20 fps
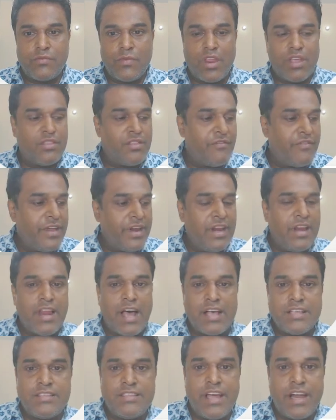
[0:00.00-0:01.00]
the very
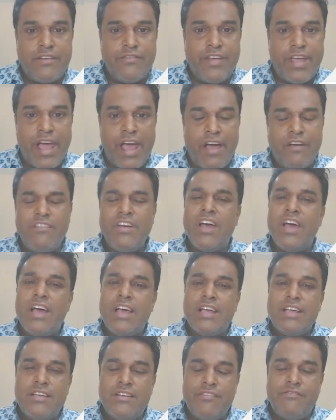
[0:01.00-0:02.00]
last that we have
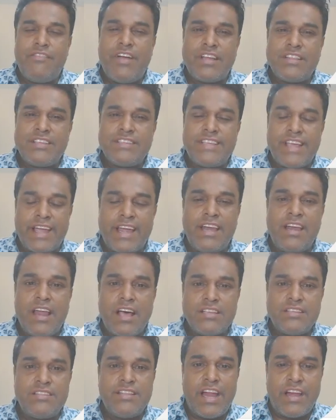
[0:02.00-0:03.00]
in fact the second
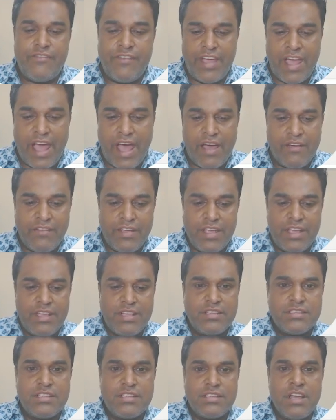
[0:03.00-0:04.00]
last that we have
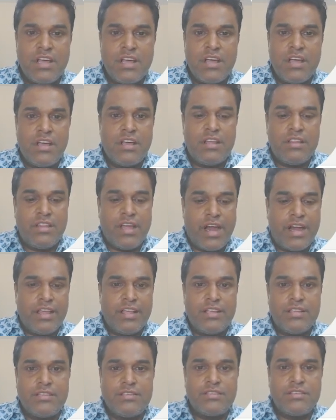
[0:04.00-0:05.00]
is, that
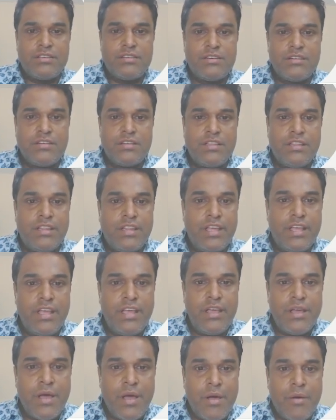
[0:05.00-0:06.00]
is
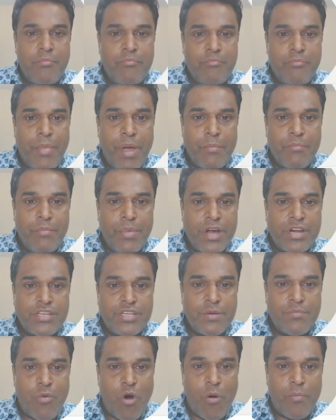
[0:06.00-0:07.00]
the
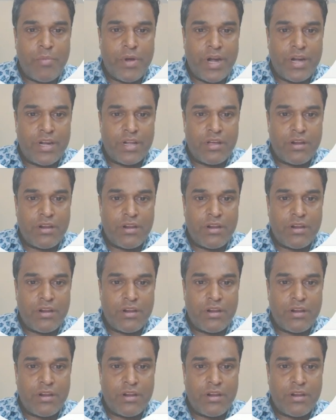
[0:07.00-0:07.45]
membership operator.